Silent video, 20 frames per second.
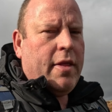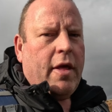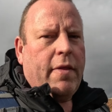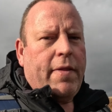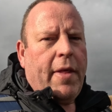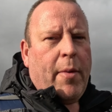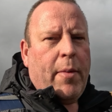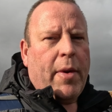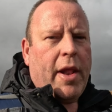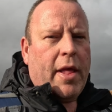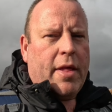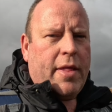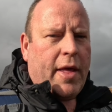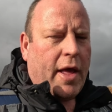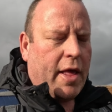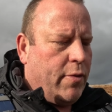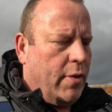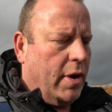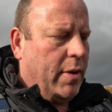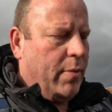and
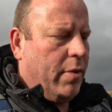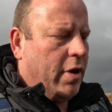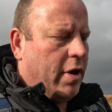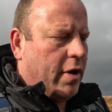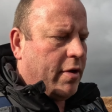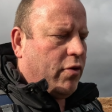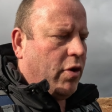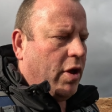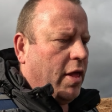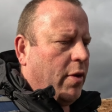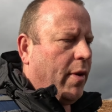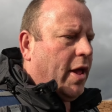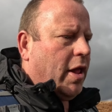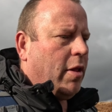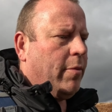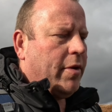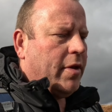that's when it works really well.